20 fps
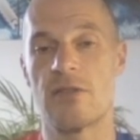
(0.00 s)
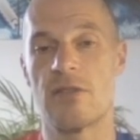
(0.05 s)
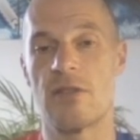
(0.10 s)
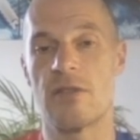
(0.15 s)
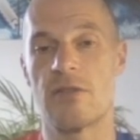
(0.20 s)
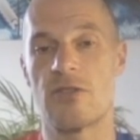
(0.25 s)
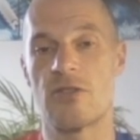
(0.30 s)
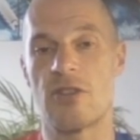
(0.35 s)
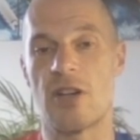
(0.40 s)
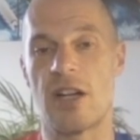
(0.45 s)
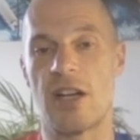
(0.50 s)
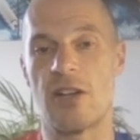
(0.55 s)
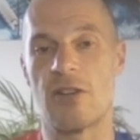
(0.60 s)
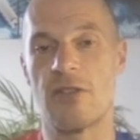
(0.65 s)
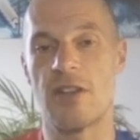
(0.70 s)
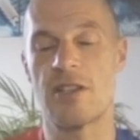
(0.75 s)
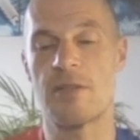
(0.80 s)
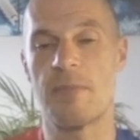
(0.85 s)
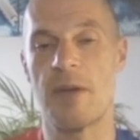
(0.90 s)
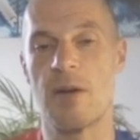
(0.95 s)
struggling on
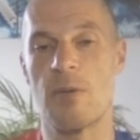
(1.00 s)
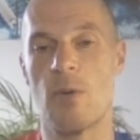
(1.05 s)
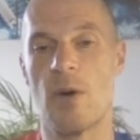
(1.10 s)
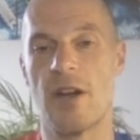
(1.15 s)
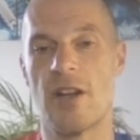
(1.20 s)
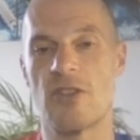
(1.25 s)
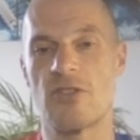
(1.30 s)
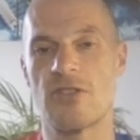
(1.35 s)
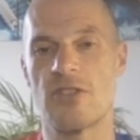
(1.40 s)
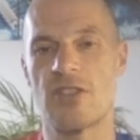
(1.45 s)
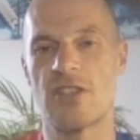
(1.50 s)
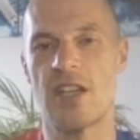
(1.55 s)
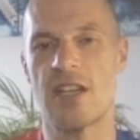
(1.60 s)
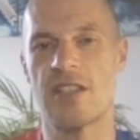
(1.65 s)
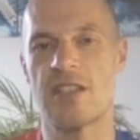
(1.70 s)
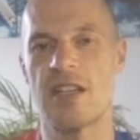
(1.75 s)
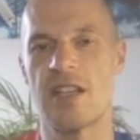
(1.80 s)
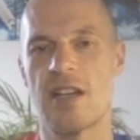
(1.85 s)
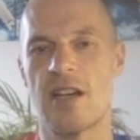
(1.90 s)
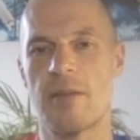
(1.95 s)
this bit,
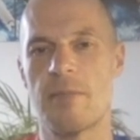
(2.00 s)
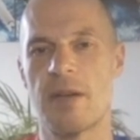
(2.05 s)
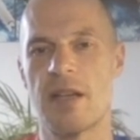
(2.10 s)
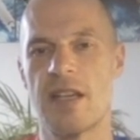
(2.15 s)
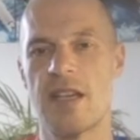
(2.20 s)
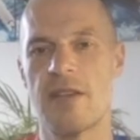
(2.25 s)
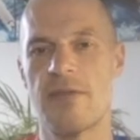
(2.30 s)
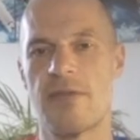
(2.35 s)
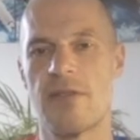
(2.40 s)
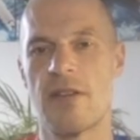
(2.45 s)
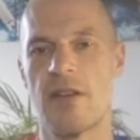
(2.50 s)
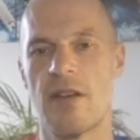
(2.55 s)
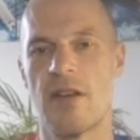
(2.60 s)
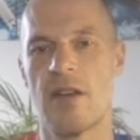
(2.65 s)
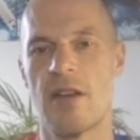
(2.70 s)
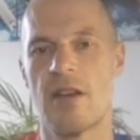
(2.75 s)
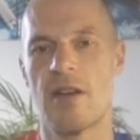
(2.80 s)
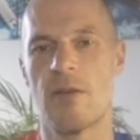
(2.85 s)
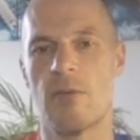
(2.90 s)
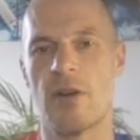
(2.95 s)
160, I believe,
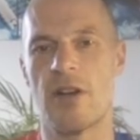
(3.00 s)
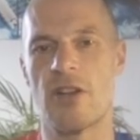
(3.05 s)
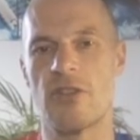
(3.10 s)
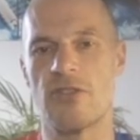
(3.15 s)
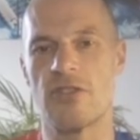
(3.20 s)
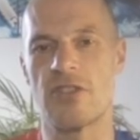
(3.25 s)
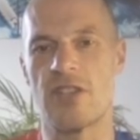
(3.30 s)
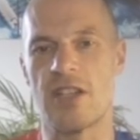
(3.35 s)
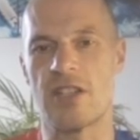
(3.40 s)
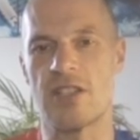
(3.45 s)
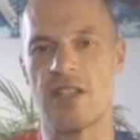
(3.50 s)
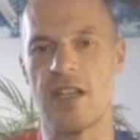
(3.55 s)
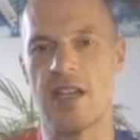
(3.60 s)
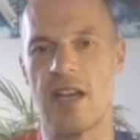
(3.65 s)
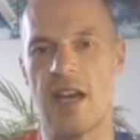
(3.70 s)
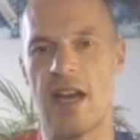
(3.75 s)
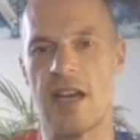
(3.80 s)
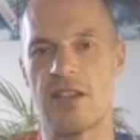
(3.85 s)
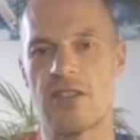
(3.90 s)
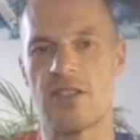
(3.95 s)

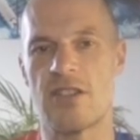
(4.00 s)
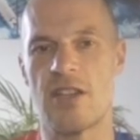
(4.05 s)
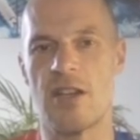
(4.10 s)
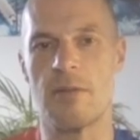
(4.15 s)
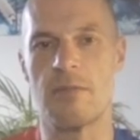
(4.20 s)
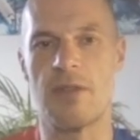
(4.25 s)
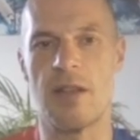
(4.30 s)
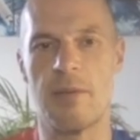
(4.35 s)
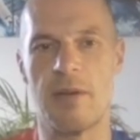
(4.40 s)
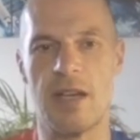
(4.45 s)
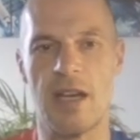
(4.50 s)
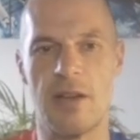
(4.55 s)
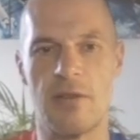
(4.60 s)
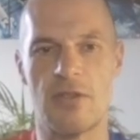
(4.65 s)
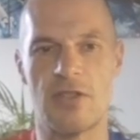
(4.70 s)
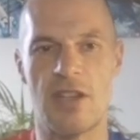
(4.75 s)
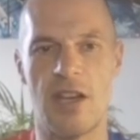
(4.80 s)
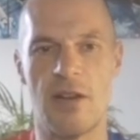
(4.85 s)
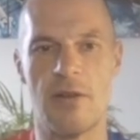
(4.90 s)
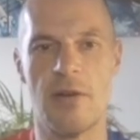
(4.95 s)
160x cubed, there we go.
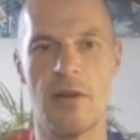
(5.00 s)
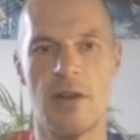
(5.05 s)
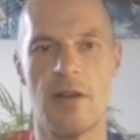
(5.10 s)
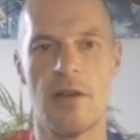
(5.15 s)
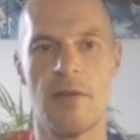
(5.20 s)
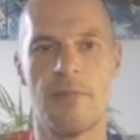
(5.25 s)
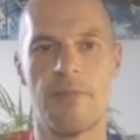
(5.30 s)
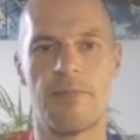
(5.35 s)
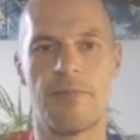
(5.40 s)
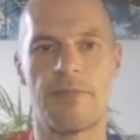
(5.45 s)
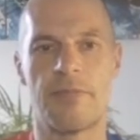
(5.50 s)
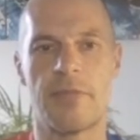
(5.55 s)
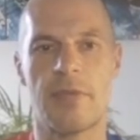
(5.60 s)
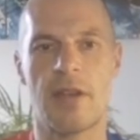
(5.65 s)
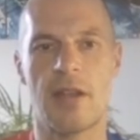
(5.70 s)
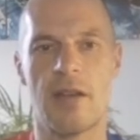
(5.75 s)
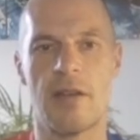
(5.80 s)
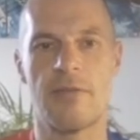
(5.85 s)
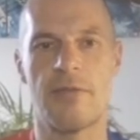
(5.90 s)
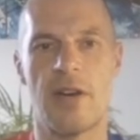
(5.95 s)
So
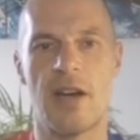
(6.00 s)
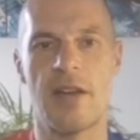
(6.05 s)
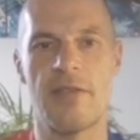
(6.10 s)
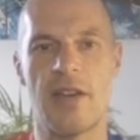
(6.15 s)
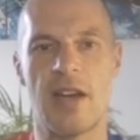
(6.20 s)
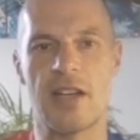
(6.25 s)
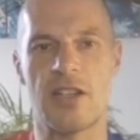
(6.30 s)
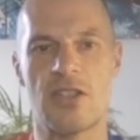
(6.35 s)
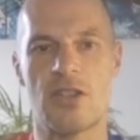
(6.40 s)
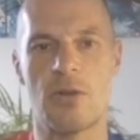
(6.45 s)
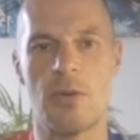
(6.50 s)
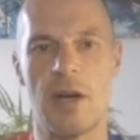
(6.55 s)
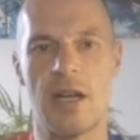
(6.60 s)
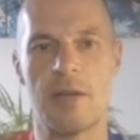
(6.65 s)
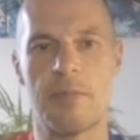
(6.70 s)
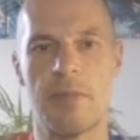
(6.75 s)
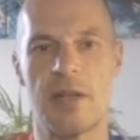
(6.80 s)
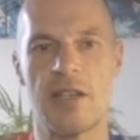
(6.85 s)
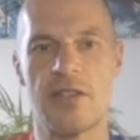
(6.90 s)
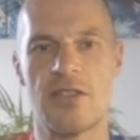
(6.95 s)
5x
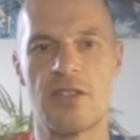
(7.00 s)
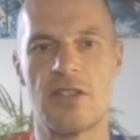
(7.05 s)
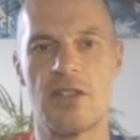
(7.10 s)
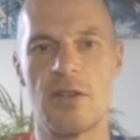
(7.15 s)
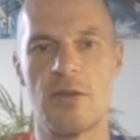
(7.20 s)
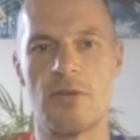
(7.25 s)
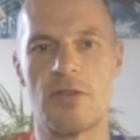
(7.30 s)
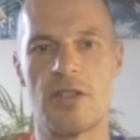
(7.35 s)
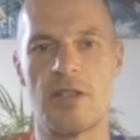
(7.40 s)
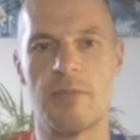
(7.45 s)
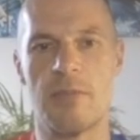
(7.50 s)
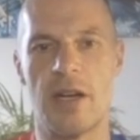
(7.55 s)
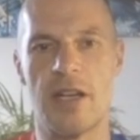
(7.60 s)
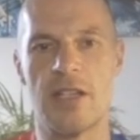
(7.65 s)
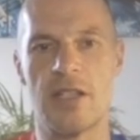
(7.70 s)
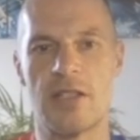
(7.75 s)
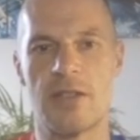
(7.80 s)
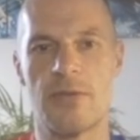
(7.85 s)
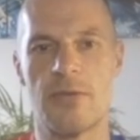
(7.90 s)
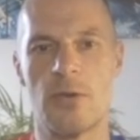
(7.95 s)
squared plus 2 to the
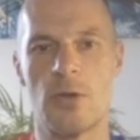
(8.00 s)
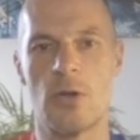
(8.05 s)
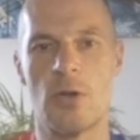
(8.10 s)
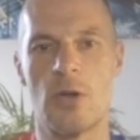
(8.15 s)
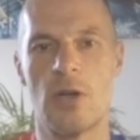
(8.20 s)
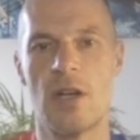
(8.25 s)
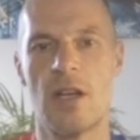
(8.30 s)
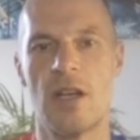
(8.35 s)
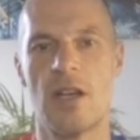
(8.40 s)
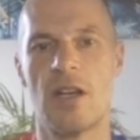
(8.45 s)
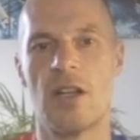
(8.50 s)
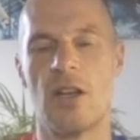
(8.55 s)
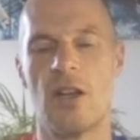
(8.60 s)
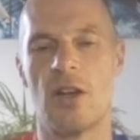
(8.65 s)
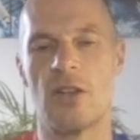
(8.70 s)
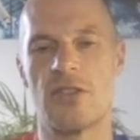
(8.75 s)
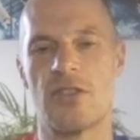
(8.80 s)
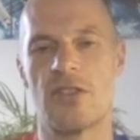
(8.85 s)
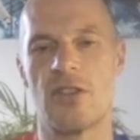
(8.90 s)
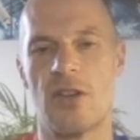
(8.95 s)
minus 4,
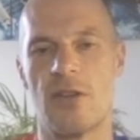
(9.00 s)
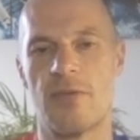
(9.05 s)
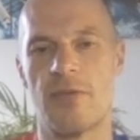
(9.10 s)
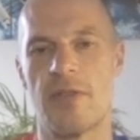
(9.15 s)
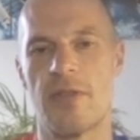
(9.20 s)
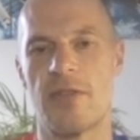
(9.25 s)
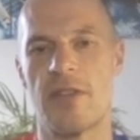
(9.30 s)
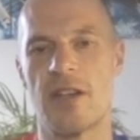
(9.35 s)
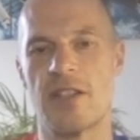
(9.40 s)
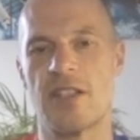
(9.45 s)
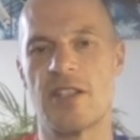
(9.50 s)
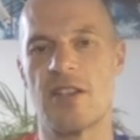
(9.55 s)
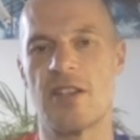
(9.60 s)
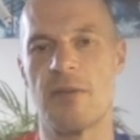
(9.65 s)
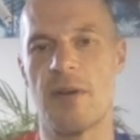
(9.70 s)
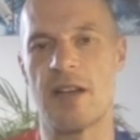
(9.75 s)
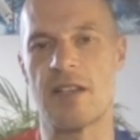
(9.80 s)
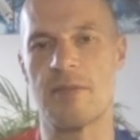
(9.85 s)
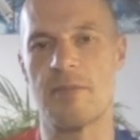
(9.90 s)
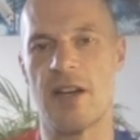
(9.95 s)
lots of
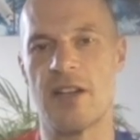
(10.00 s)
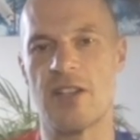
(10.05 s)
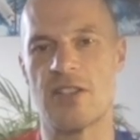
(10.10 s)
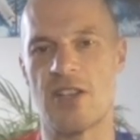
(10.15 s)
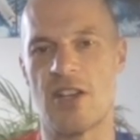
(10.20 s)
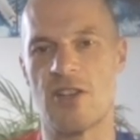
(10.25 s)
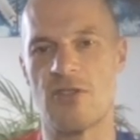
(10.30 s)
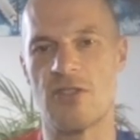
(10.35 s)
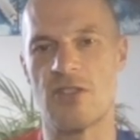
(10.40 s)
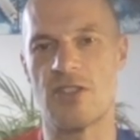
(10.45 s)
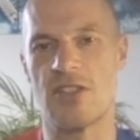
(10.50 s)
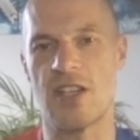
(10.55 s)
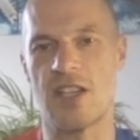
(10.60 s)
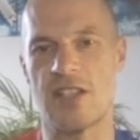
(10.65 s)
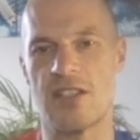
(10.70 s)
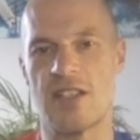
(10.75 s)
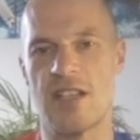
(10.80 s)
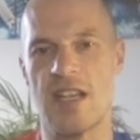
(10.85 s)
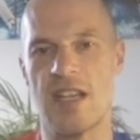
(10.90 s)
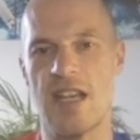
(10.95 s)
32x minus
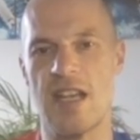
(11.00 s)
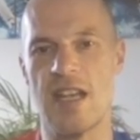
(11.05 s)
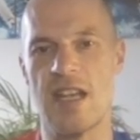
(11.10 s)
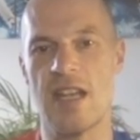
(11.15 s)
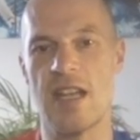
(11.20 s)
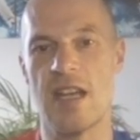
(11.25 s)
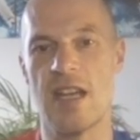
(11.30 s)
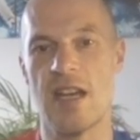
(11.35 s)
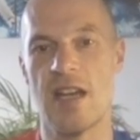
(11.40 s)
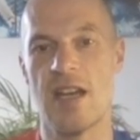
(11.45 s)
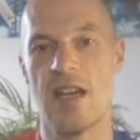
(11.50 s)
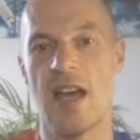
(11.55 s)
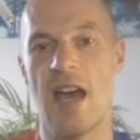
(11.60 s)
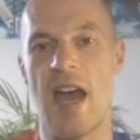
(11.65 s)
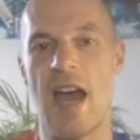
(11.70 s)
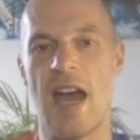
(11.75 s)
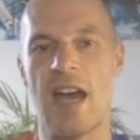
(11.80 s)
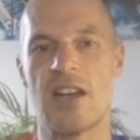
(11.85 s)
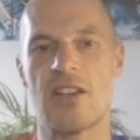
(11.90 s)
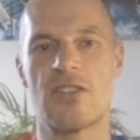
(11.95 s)

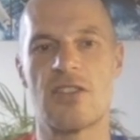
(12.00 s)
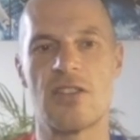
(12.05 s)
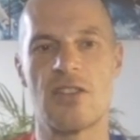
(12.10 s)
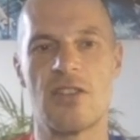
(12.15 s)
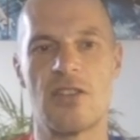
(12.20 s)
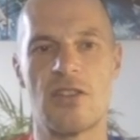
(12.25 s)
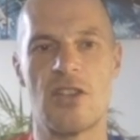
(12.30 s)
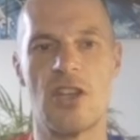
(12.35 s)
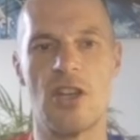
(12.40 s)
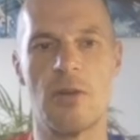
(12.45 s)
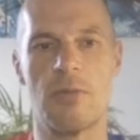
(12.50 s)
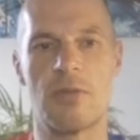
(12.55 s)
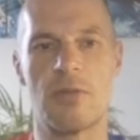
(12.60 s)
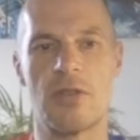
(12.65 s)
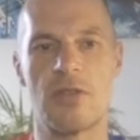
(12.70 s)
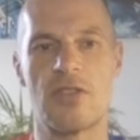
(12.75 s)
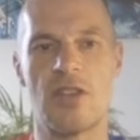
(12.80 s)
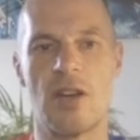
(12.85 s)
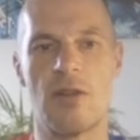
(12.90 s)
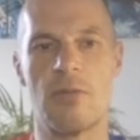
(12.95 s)
160x cubed.
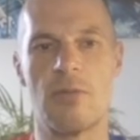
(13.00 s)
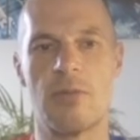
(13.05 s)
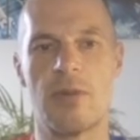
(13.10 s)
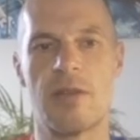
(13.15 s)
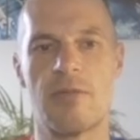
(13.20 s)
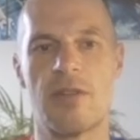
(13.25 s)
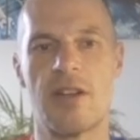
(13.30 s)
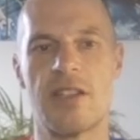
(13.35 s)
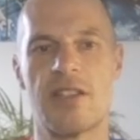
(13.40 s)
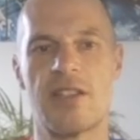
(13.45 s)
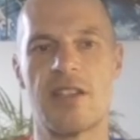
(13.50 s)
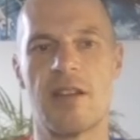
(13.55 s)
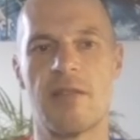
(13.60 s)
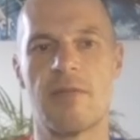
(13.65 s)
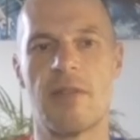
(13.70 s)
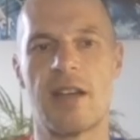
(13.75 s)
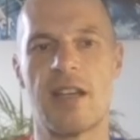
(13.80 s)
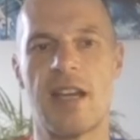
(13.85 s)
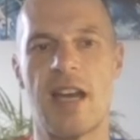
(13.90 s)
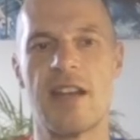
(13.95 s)
So we can write it,
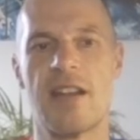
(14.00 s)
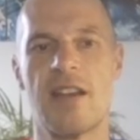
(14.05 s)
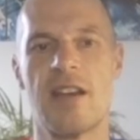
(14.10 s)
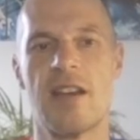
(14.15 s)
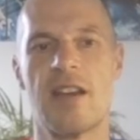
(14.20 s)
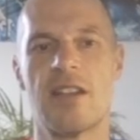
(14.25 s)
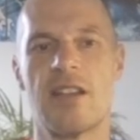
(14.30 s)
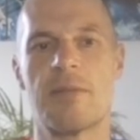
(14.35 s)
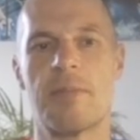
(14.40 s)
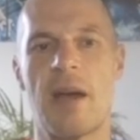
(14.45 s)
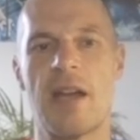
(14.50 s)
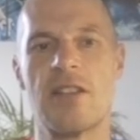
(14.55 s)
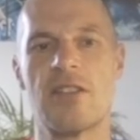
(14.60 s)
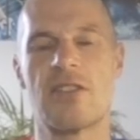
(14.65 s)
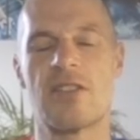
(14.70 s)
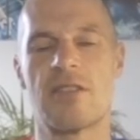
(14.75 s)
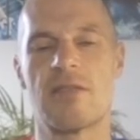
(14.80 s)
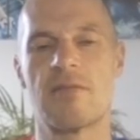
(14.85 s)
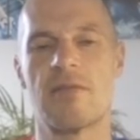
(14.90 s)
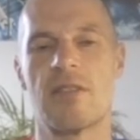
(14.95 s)
again,
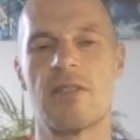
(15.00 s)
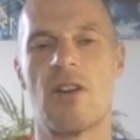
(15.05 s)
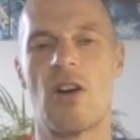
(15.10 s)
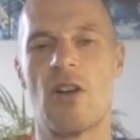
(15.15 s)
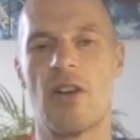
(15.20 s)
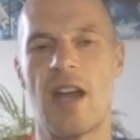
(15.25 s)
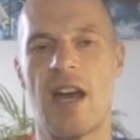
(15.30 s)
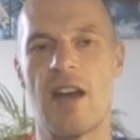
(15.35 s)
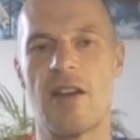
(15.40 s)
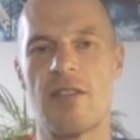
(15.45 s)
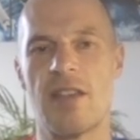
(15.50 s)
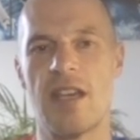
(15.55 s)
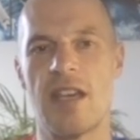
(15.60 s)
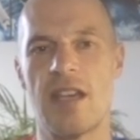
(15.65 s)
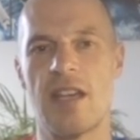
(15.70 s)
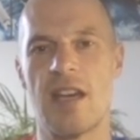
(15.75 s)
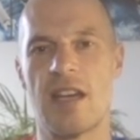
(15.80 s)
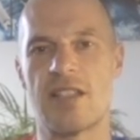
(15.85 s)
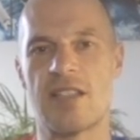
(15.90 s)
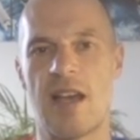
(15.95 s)
depends on how
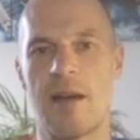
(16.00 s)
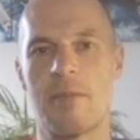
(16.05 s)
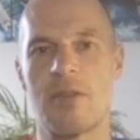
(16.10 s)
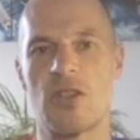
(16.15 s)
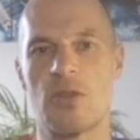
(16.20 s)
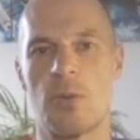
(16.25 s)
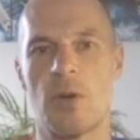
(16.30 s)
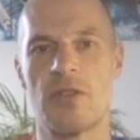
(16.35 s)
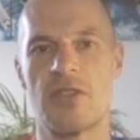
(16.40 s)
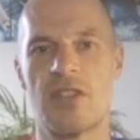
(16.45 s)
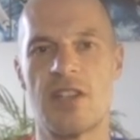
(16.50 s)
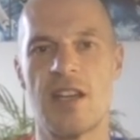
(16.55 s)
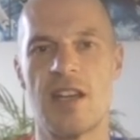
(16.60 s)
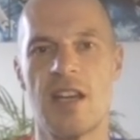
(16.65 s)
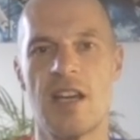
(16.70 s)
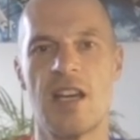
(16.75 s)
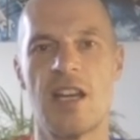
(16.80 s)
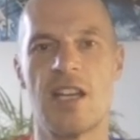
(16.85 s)
the examiners want it.